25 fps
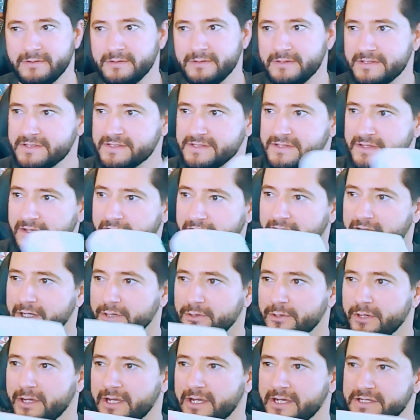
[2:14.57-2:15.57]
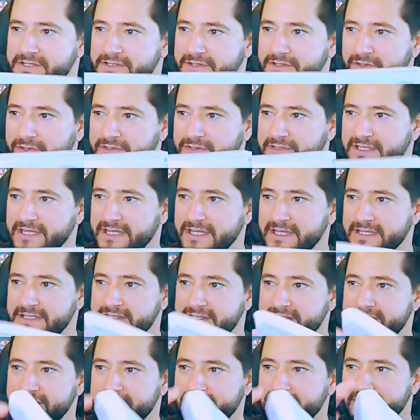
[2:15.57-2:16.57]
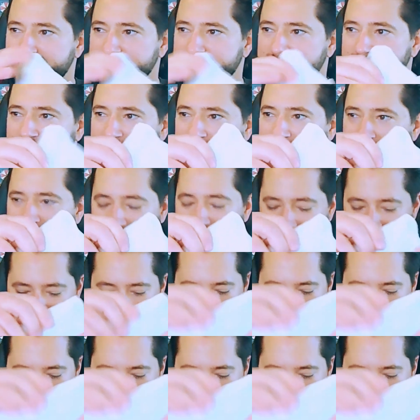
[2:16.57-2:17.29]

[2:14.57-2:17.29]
So here's a little tease, right?